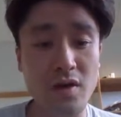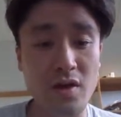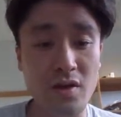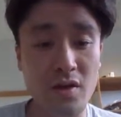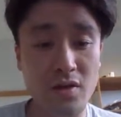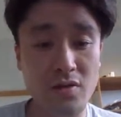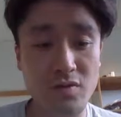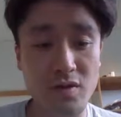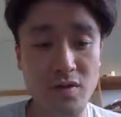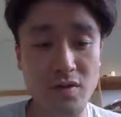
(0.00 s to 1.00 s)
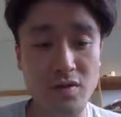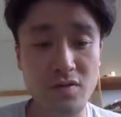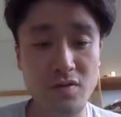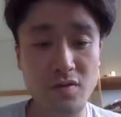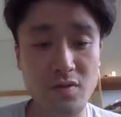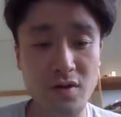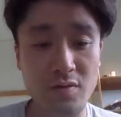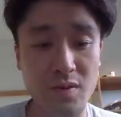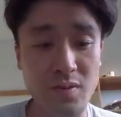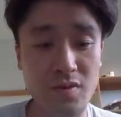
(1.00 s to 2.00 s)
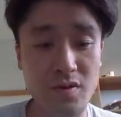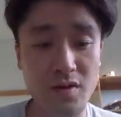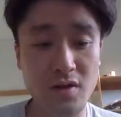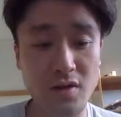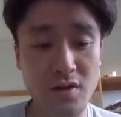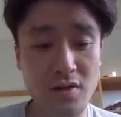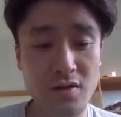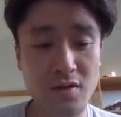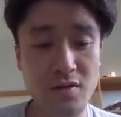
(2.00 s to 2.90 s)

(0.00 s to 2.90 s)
each of these. Okay, BBC headline,